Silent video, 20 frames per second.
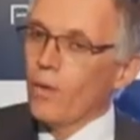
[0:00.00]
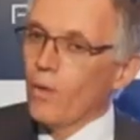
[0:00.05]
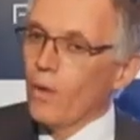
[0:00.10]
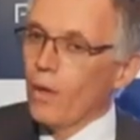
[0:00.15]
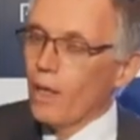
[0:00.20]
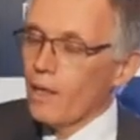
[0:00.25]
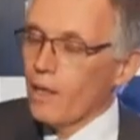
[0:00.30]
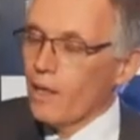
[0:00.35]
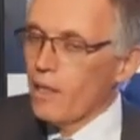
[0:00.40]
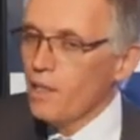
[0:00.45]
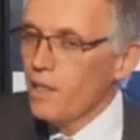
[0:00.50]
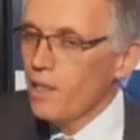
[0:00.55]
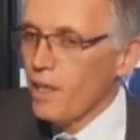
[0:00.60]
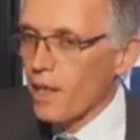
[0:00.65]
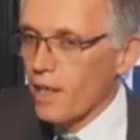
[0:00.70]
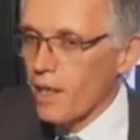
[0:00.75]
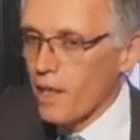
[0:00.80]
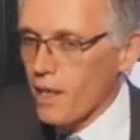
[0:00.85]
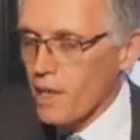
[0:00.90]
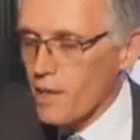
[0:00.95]
Well,
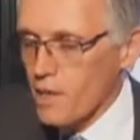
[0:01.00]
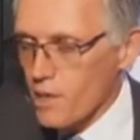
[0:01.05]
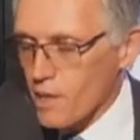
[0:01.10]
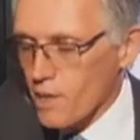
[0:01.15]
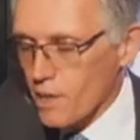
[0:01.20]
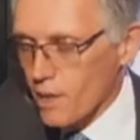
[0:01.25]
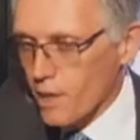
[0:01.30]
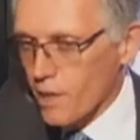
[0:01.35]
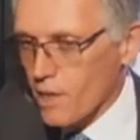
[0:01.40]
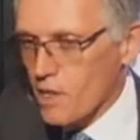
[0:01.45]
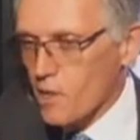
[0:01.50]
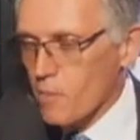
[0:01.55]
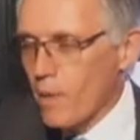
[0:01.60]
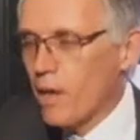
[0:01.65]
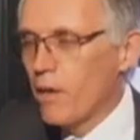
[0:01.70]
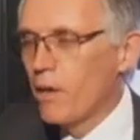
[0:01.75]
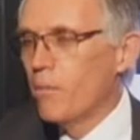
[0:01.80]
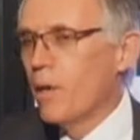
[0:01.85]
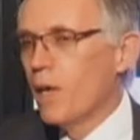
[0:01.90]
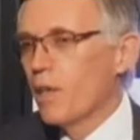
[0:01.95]
India is, uh, is
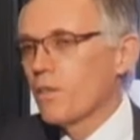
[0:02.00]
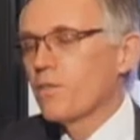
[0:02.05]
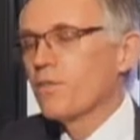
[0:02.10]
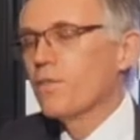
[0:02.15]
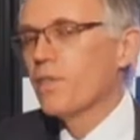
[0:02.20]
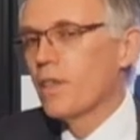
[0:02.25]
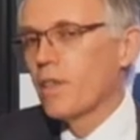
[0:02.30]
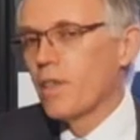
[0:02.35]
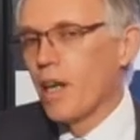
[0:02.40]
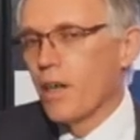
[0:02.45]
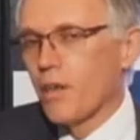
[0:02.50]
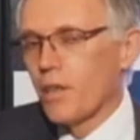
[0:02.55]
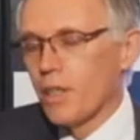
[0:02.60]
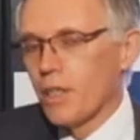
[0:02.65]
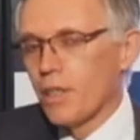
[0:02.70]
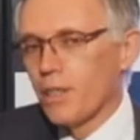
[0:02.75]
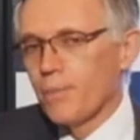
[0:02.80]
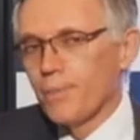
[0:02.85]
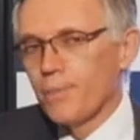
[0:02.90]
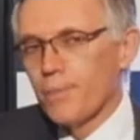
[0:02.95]
paramount for our
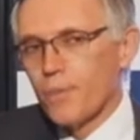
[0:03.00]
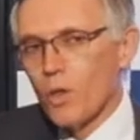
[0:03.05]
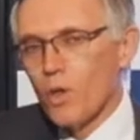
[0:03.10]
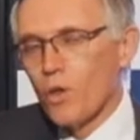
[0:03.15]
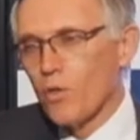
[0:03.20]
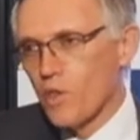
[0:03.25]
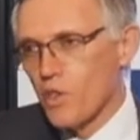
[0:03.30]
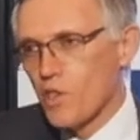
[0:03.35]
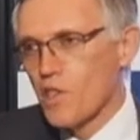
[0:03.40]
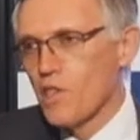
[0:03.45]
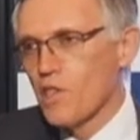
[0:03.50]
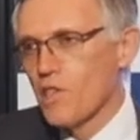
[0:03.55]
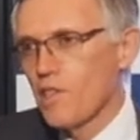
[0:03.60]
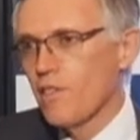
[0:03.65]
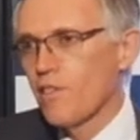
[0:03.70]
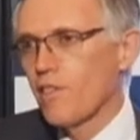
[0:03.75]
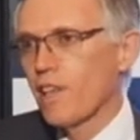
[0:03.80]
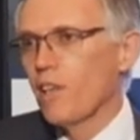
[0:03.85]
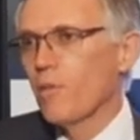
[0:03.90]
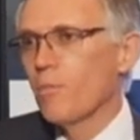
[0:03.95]
um, overseas
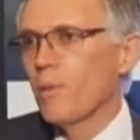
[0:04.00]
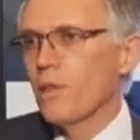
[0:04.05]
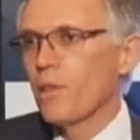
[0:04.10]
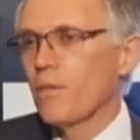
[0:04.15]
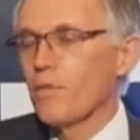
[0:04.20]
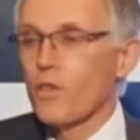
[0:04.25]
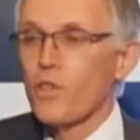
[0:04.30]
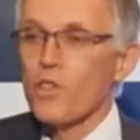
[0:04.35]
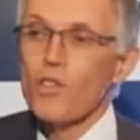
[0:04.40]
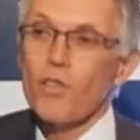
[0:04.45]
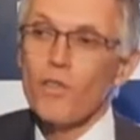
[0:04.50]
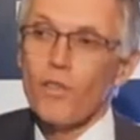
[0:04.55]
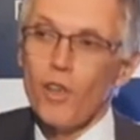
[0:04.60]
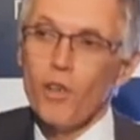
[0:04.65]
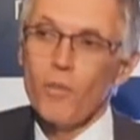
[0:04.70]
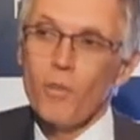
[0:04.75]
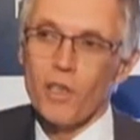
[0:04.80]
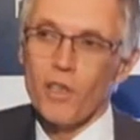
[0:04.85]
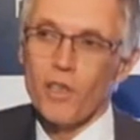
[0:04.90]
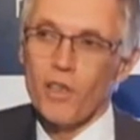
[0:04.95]
development. First of
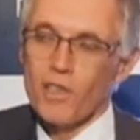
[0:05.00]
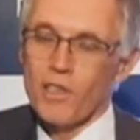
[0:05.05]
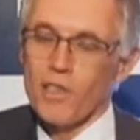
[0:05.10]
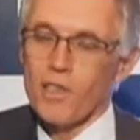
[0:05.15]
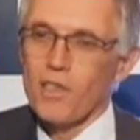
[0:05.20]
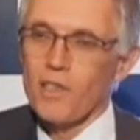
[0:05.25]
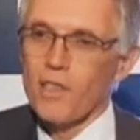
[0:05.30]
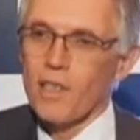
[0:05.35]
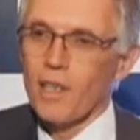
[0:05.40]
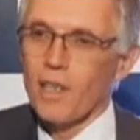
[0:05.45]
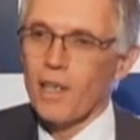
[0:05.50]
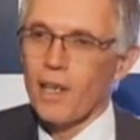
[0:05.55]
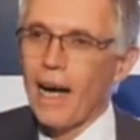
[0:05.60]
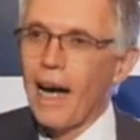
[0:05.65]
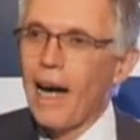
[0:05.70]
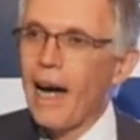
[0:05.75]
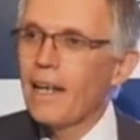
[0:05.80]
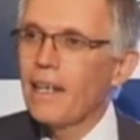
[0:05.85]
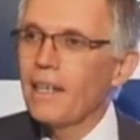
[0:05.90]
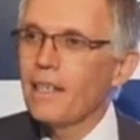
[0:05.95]
all, because it's a
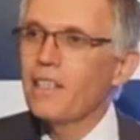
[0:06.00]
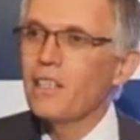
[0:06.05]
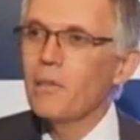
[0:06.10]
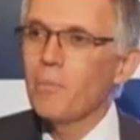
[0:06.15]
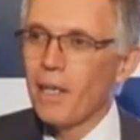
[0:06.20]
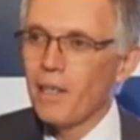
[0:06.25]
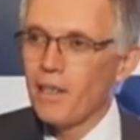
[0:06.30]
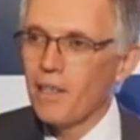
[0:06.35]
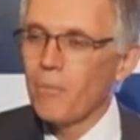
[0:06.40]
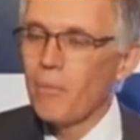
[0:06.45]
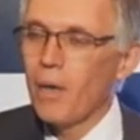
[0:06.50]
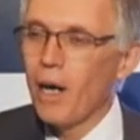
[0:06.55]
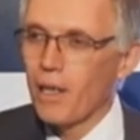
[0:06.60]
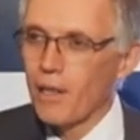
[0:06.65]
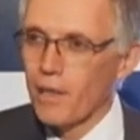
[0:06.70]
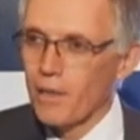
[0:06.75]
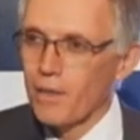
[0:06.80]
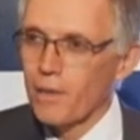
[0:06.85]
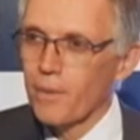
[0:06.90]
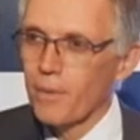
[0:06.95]
highly demanding
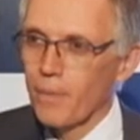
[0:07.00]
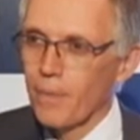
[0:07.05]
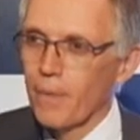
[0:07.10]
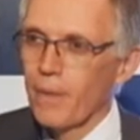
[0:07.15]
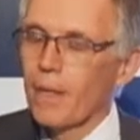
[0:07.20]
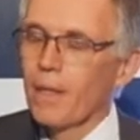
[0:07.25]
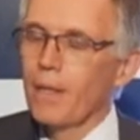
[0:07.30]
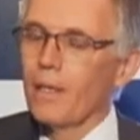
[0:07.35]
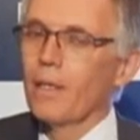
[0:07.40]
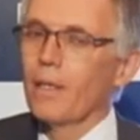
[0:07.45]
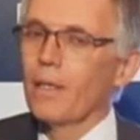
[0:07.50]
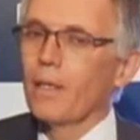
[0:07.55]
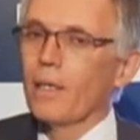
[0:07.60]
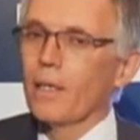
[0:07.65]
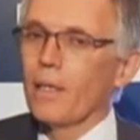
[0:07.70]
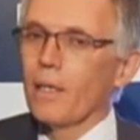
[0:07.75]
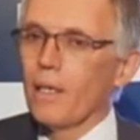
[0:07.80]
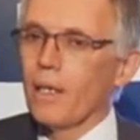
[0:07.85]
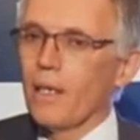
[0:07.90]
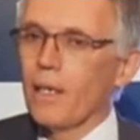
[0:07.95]
market.
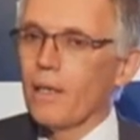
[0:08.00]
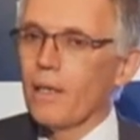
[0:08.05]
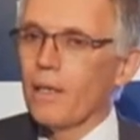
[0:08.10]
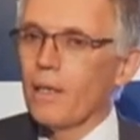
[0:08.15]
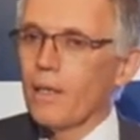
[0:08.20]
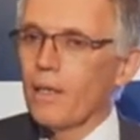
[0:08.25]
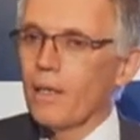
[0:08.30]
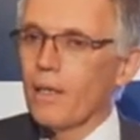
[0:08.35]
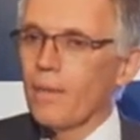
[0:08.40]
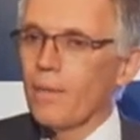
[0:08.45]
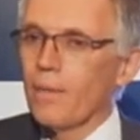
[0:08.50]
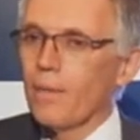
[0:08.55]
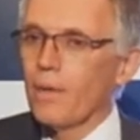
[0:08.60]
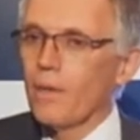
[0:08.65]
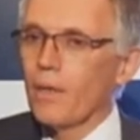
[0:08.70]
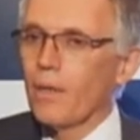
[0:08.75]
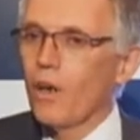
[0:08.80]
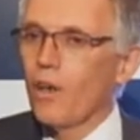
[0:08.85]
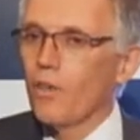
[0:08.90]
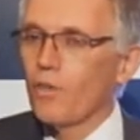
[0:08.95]
And uh,
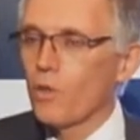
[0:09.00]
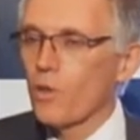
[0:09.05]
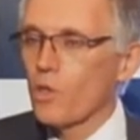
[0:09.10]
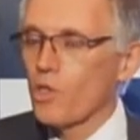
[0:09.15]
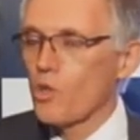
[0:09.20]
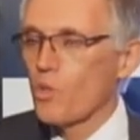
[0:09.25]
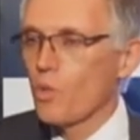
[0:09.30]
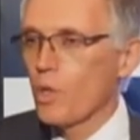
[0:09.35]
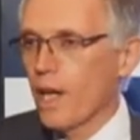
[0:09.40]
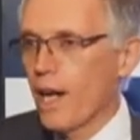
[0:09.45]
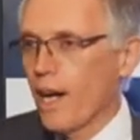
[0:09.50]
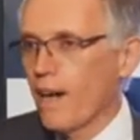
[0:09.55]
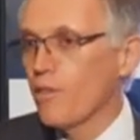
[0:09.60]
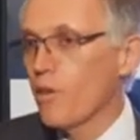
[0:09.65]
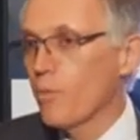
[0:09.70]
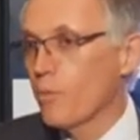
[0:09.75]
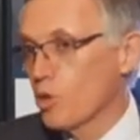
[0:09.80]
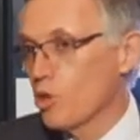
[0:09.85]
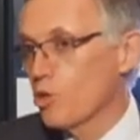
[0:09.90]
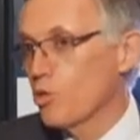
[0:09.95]
of course, we
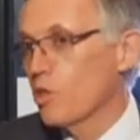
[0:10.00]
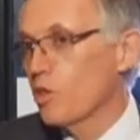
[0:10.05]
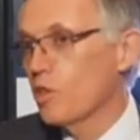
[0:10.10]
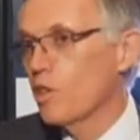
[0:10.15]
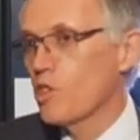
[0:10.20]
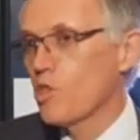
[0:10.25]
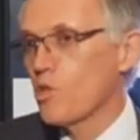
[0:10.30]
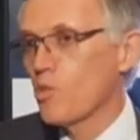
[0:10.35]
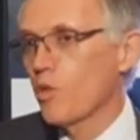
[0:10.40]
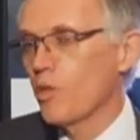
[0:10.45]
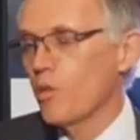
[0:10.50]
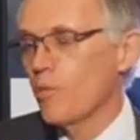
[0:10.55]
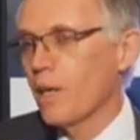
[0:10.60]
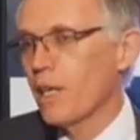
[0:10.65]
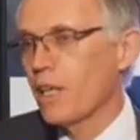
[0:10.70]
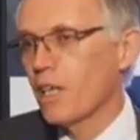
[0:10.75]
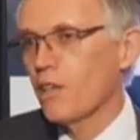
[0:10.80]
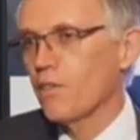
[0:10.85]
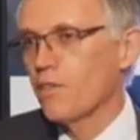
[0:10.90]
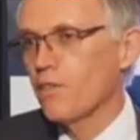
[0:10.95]
have opportunities with
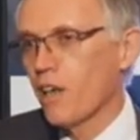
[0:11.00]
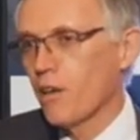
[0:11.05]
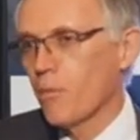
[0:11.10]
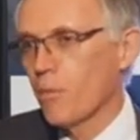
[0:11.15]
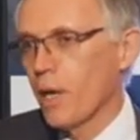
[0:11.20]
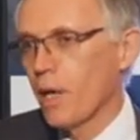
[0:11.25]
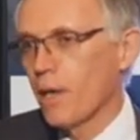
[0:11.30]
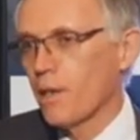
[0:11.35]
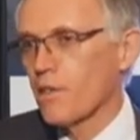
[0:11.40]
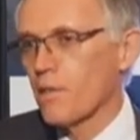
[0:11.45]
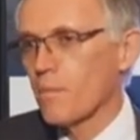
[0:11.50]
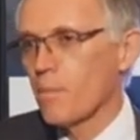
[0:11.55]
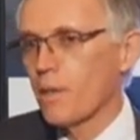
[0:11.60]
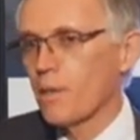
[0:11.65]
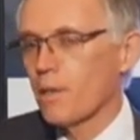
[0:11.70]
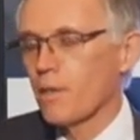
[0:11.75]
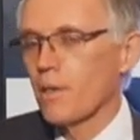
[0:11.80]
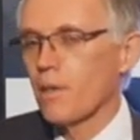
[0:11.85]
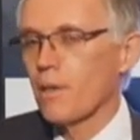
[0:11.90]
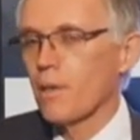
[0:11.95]
many of our brands,
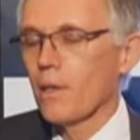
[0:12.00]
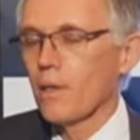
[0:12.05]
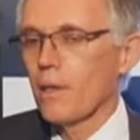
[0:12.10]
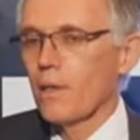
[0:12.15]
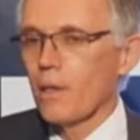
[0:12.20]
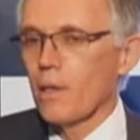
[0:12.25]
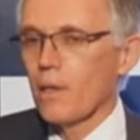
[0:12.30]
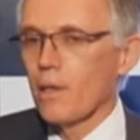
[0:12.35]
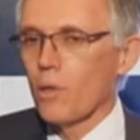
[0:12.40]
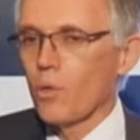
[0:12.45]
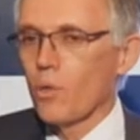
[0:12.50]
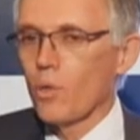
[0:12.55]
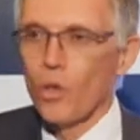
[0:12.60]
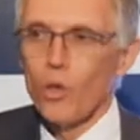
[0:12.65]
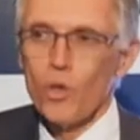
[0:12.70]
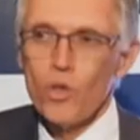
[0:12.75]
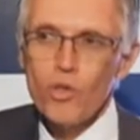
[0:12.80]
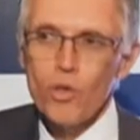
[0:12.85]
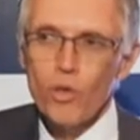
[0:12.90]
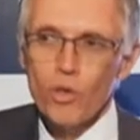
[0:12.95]
but uh, we
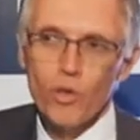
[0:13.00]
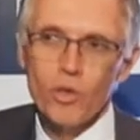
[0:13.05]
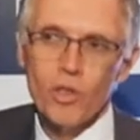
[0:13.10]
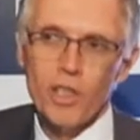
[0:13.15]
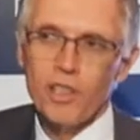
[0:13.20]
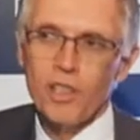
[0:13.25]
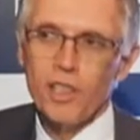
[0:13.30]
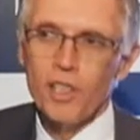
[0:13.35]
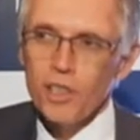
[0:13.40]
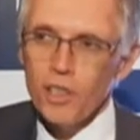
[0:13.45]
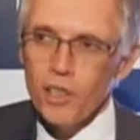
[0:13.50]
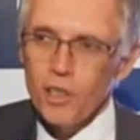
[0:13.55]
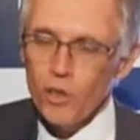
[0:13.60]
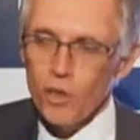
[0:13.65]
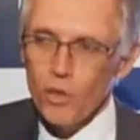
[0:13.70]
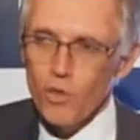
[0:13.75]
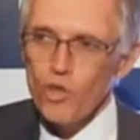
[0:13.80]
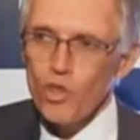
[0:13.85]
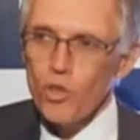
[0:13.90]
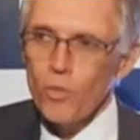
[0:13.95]
also know that the Indian
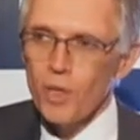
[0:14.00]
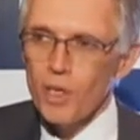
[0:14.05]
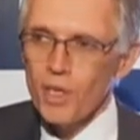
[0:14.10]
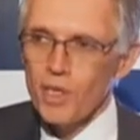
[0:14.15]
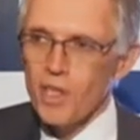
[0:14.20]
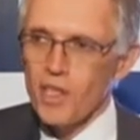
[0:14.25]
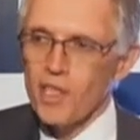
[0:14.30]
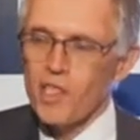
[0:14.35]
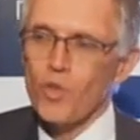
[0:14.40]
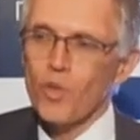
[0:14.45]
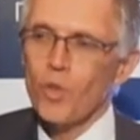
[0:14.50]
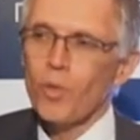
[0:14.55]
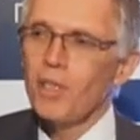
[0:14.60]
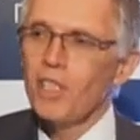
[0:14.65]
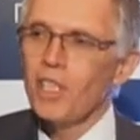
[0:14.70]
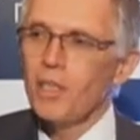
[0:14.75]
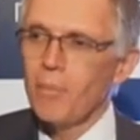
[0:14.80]
consumer is extremely